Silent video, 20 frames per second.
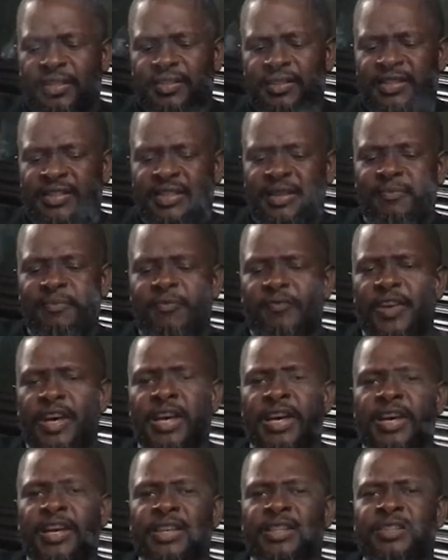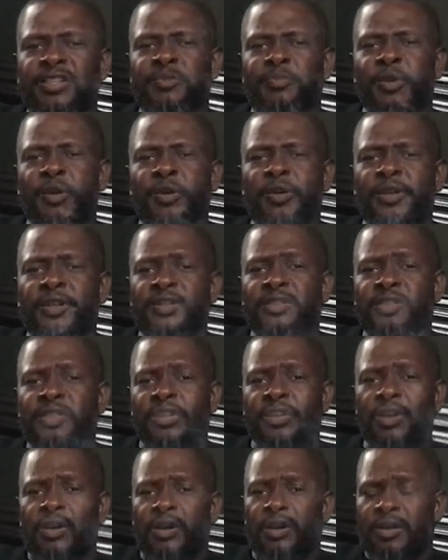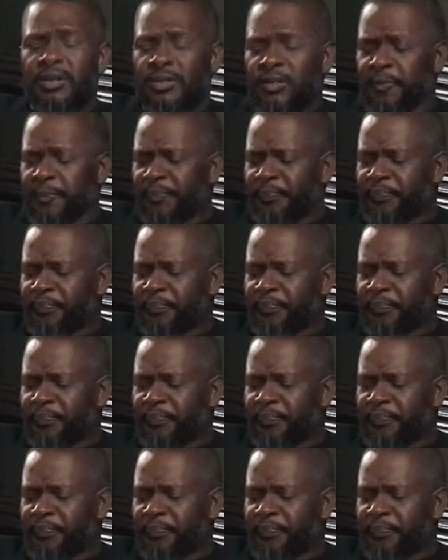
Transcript: Sip wine, spirit, and cigar.